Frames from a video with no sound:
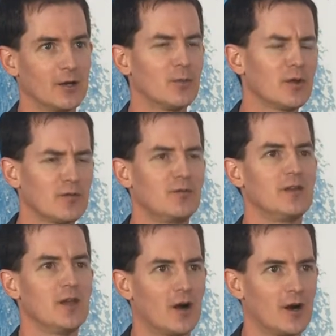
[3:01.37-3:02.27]
or really
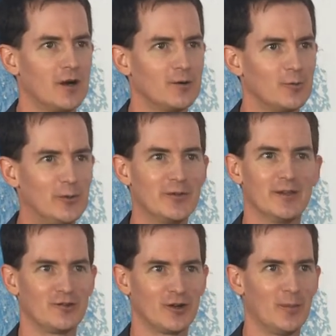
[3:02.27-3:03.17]
VR
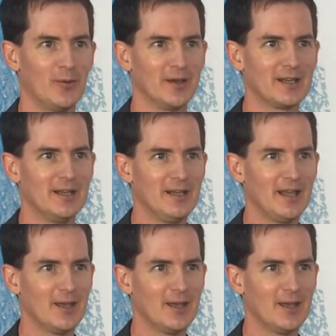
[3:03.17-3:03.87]
within SharePoint.